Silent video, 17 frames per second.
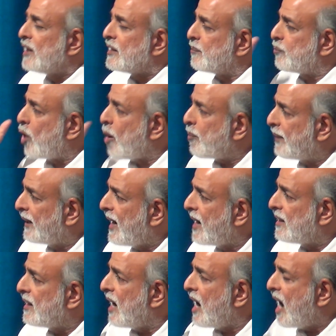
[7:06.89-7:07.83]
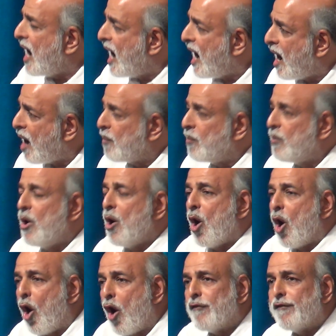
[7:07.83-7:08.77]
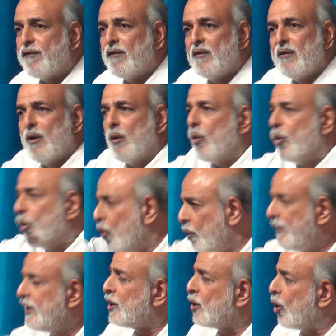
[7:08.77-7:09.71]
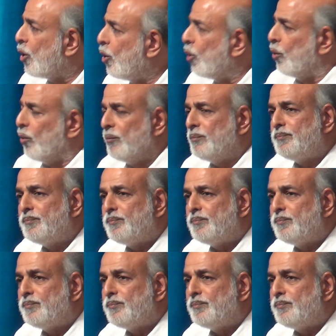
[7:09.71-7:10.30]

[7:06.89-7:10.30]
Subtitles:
the propaganda arm of who we know who.